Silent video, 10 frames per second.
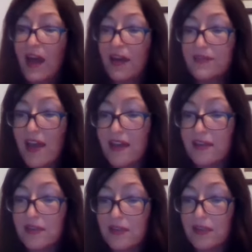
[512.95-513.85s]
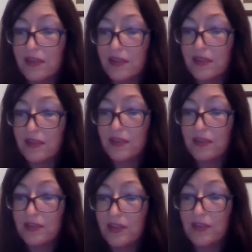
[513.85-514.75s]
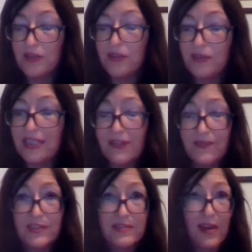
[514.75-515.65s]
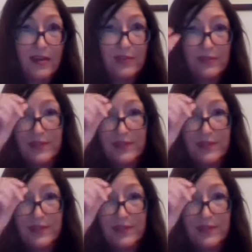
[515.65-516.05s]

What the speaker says: And then you leave the circle.